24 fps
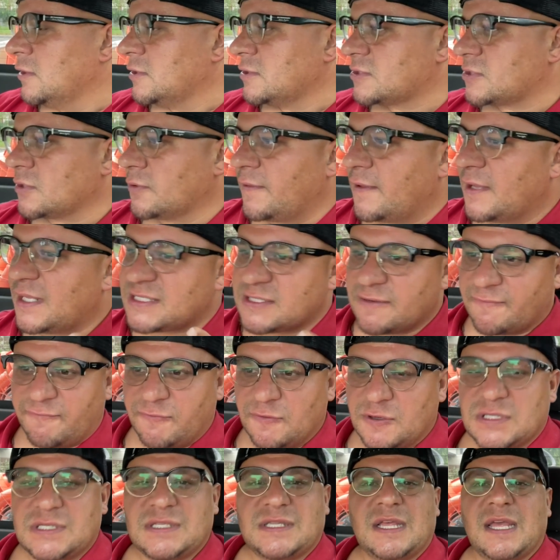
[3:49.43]
so that's the
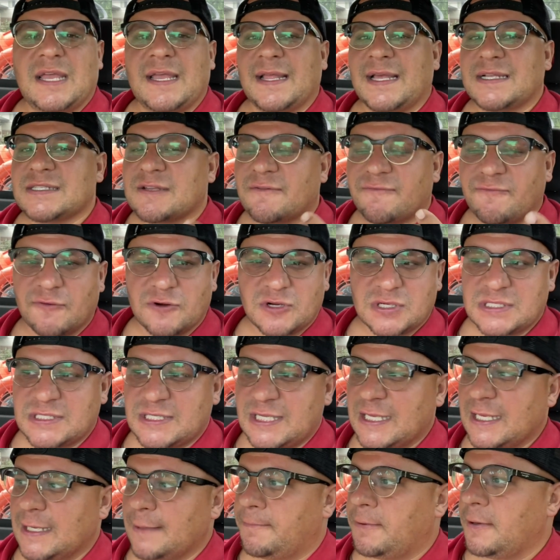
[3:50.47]
first thing that's the first
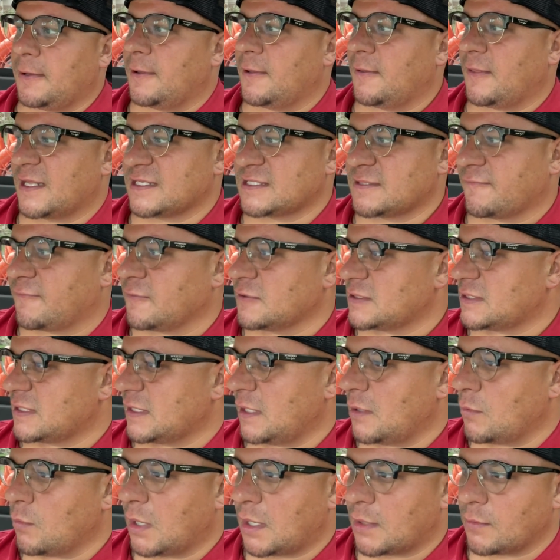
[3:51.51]
tip that's the first
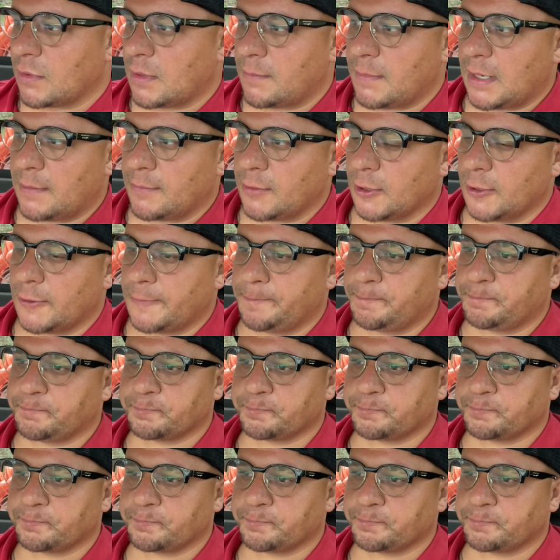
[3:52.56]
thing you want to remember